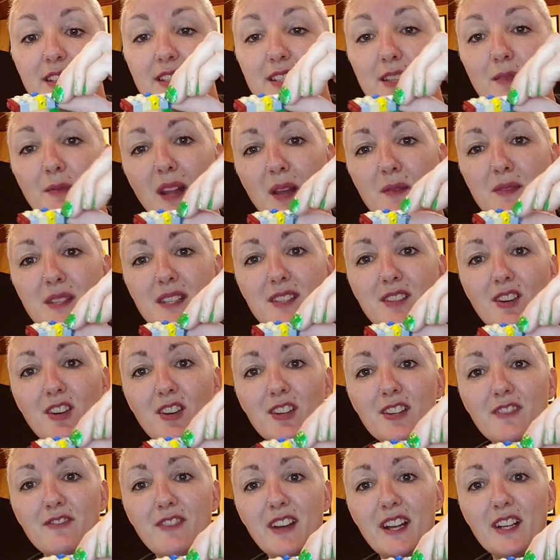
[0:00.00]
sometimes it's
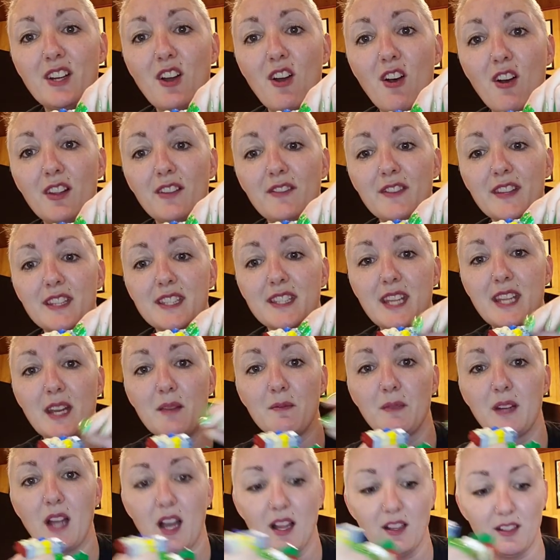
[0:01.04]
hard to find all of the
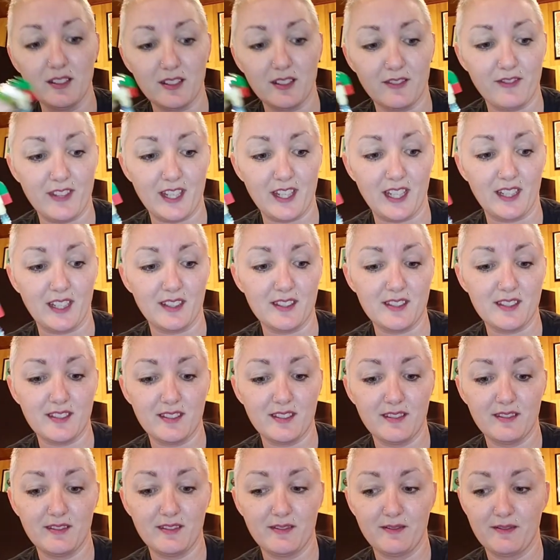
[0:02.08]
same color of
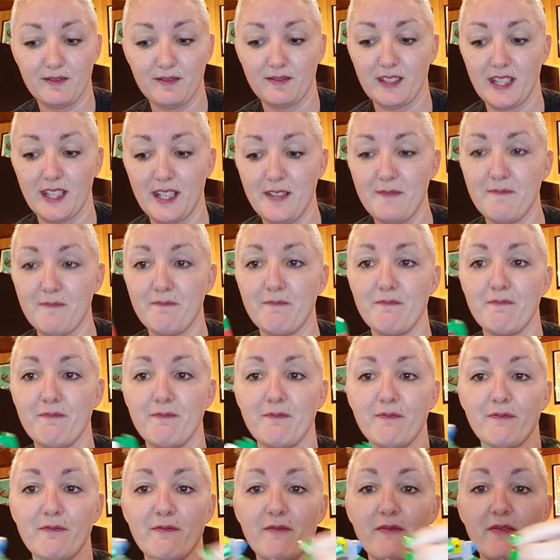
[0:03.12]
things, right?
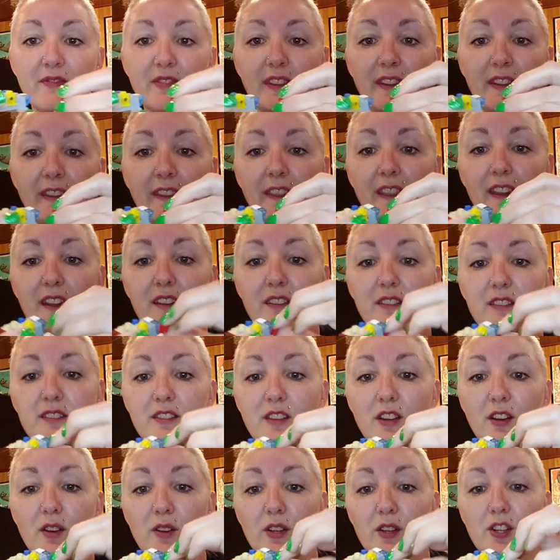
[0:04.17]

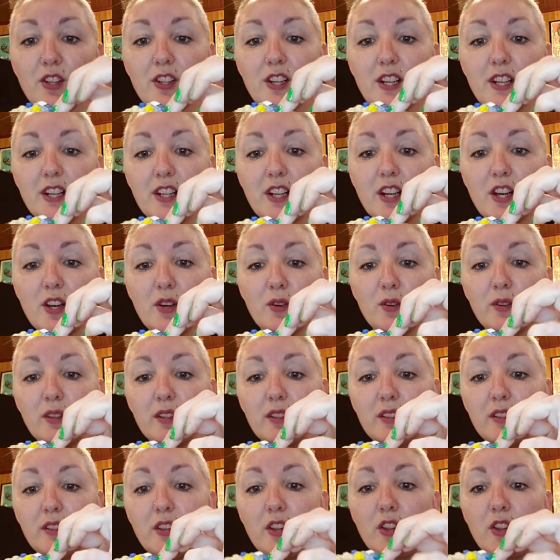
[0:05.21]
So you're going to go
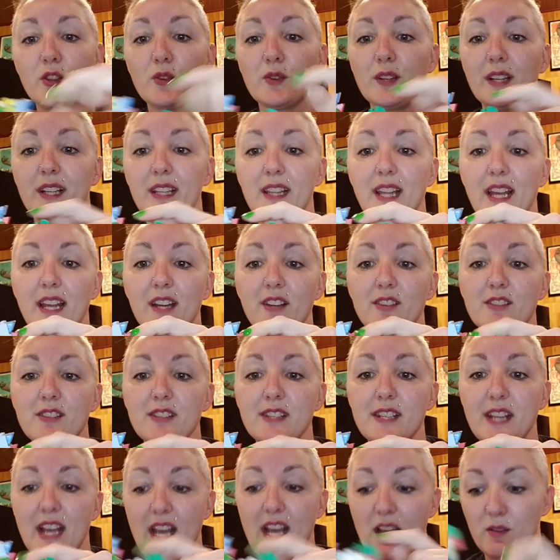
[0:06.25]
3
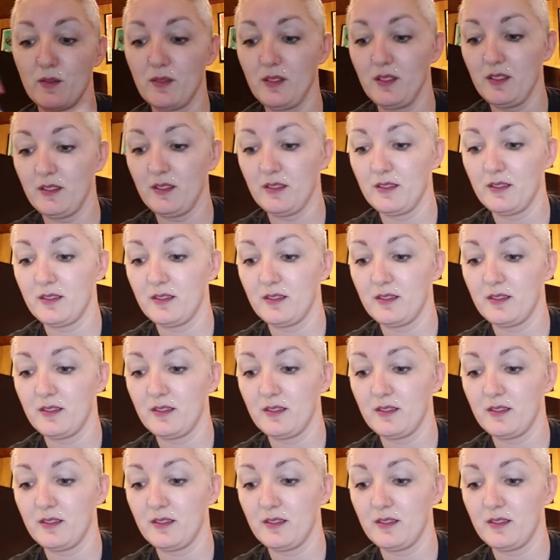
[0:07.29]
layers down.